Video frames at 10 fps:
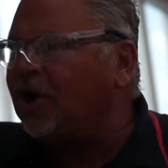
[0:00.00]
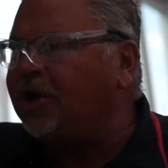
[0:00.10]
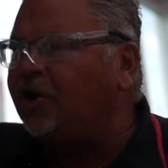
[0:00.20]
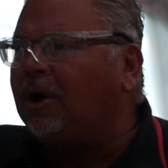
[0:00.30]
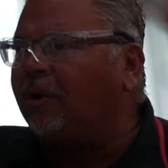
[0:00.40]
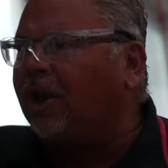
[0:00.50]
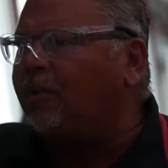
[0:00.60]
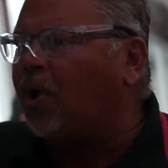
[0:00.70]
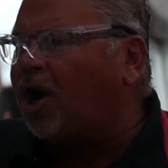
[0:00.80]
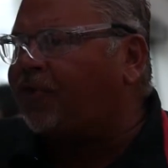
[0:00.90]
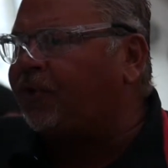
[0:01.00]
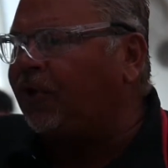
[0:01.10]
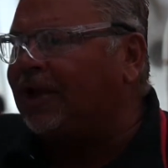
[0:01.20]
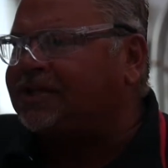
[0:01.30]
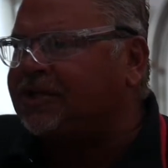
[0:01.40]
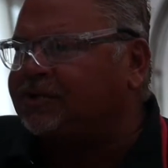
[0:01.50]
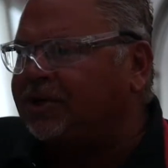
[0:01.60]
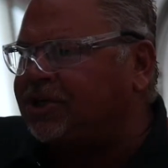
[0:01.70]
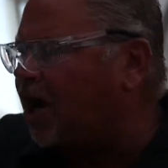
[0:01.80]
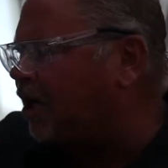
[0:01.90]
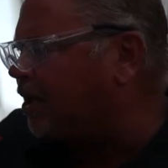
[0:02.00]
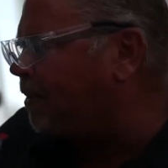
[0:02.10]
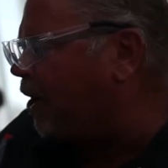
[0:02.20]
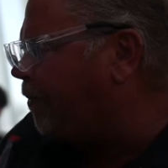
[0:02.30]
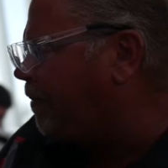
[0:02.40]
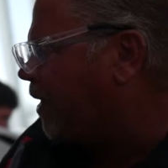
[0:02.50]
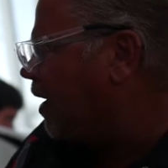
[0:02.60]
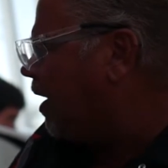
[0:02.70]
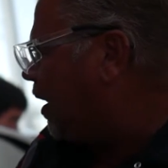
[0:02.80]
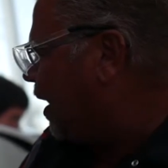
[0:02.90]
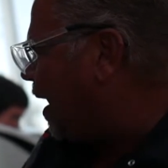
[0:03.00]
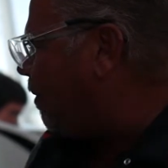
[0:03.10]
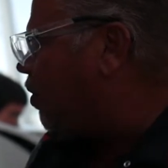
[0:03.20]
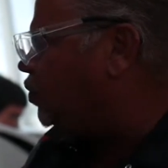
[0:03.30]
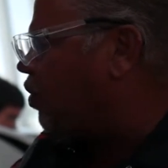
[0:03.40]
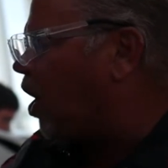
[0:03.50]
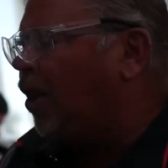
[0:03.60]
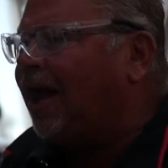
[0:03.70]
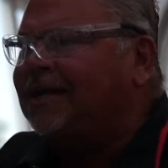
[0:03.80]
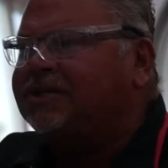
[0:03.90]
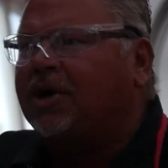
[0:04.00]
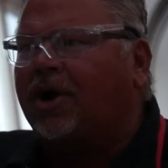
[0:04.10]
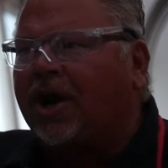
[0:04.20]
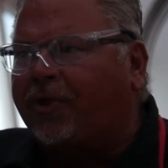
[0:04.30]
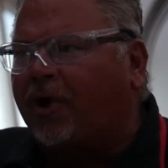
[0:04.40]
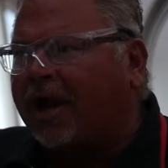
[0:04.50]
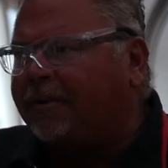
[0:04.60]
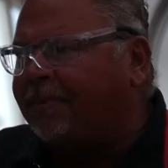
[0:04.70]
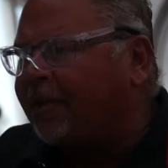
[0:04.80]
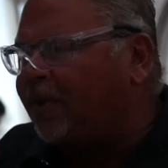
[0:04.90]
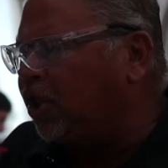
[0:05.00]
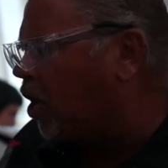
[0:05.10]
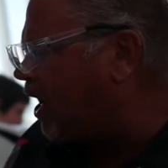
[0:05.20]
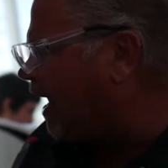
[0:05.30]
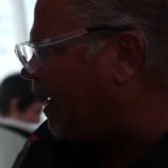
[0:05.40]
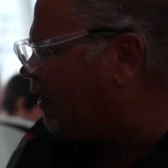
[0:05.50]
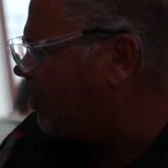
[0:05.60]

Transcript: on your hourly walkthrough list, as we talked about, chemical draw lines are another item that we look at.